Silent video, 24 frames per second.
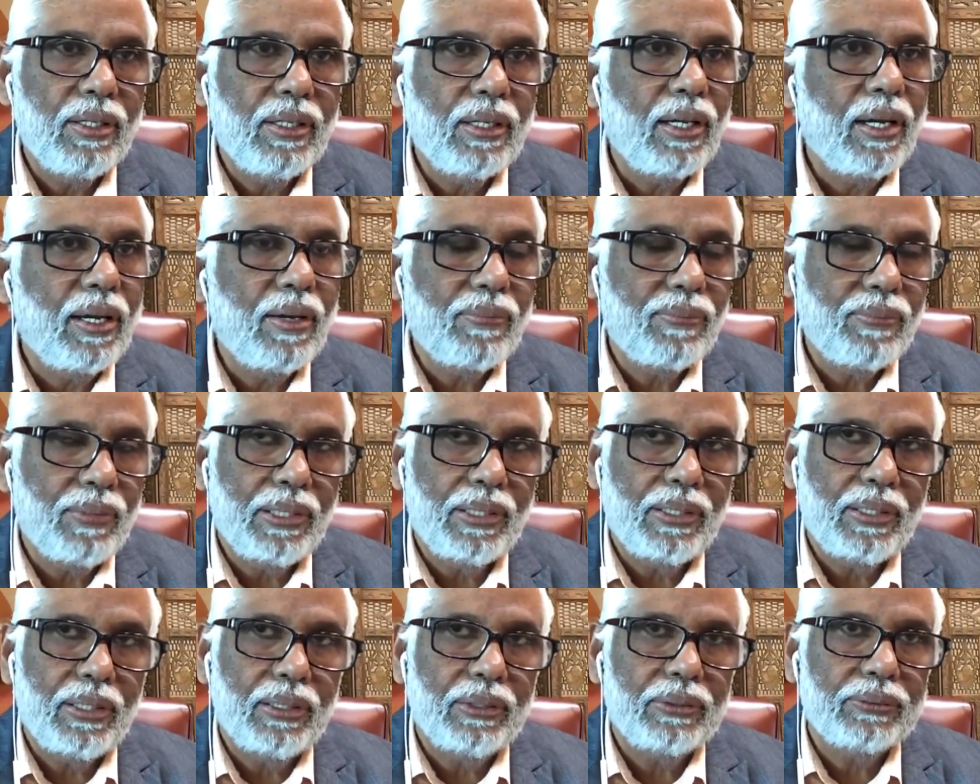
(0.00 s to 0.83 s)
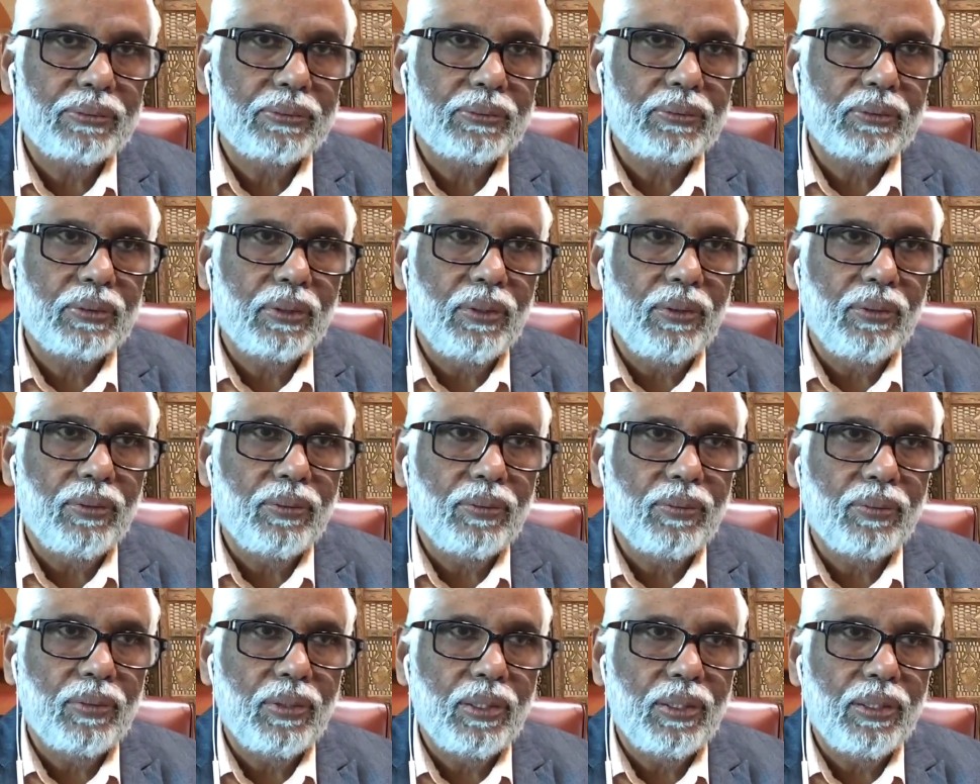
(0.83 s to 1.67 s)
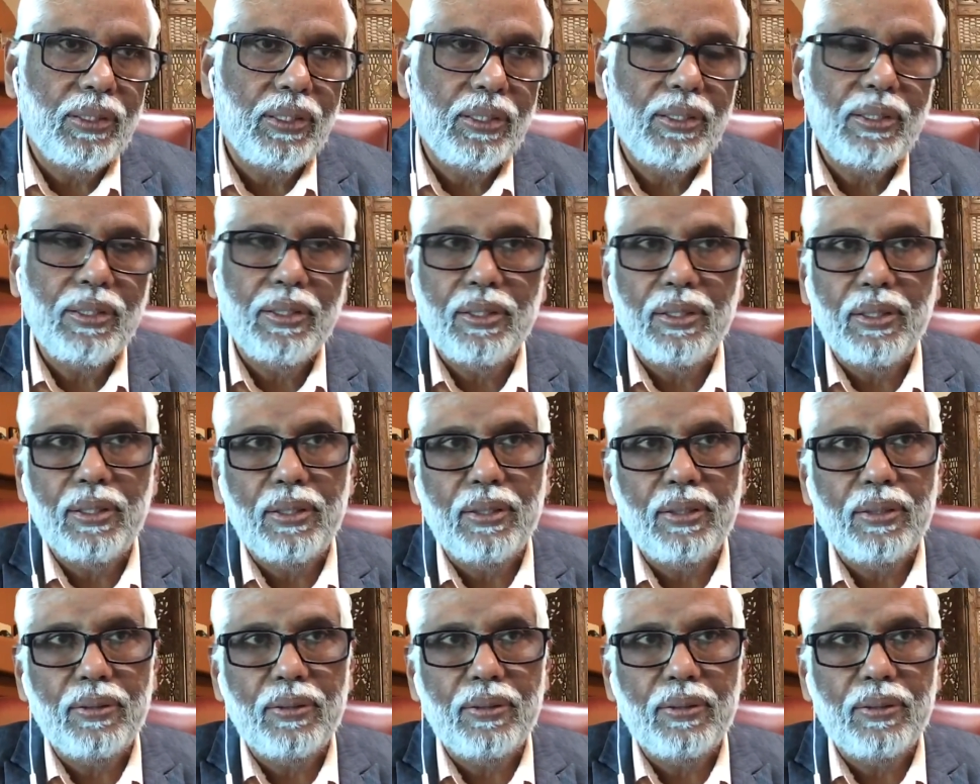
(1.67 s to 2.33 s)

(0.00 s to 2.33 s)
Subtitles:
affect us, and then